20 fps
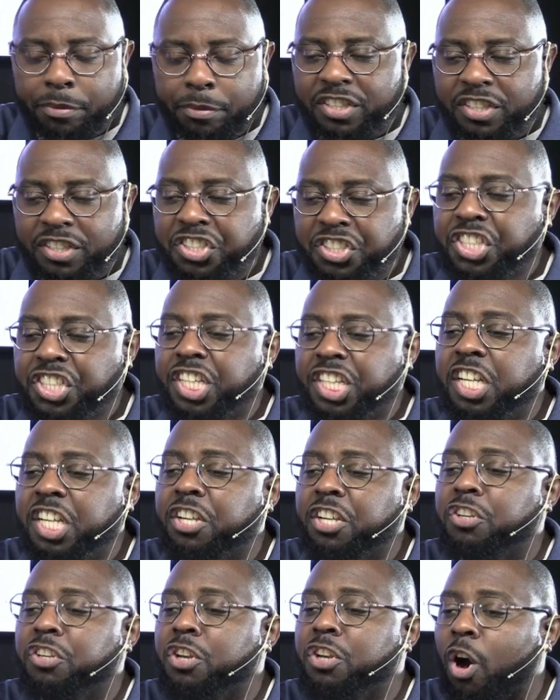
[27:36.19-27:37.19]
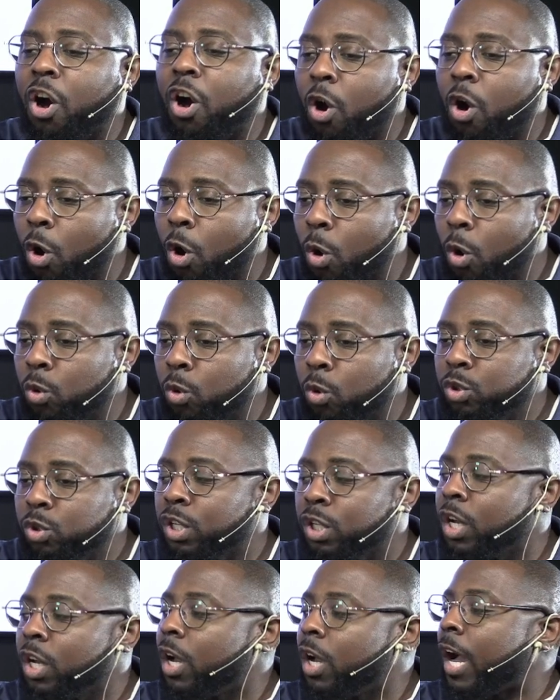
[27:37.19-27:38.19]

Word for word: but she knows